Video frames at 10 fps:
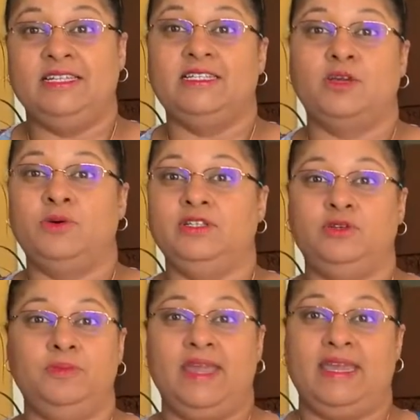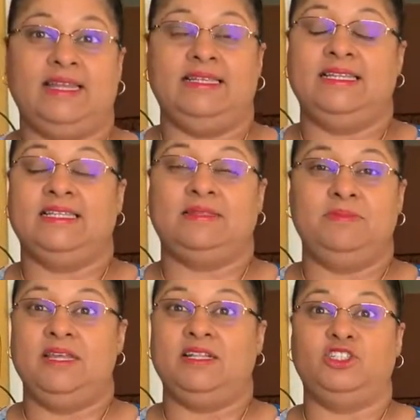is going to make this
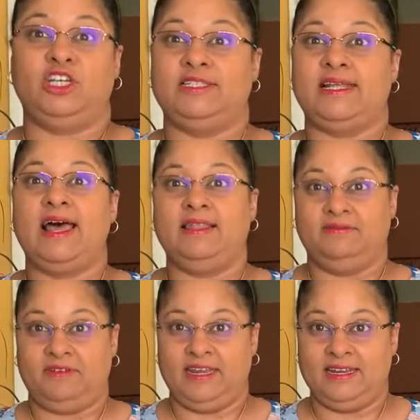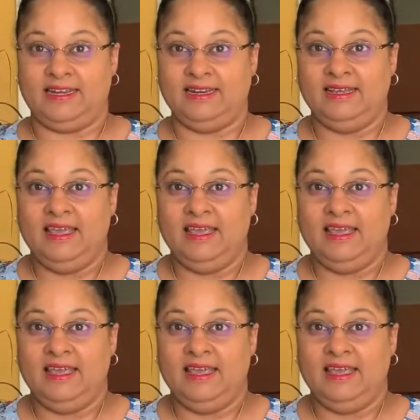meal just elevated.